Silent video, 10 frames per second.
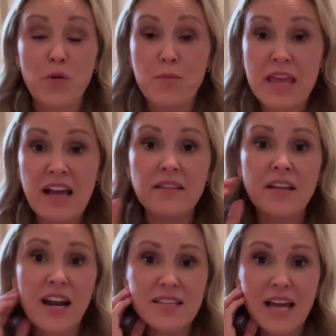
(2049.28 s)
me, a
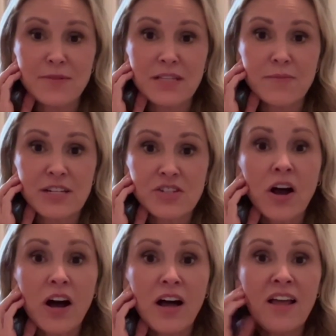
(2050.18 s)
lot of times it's my
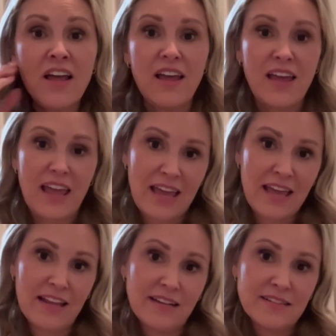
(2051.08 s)
jaw
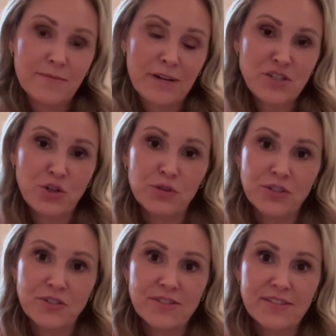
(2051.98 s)
and my
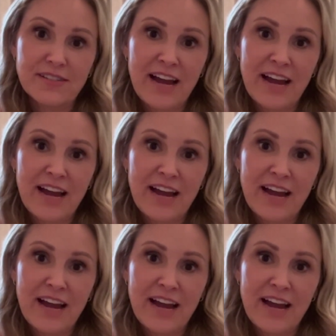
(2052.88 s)
shoulders.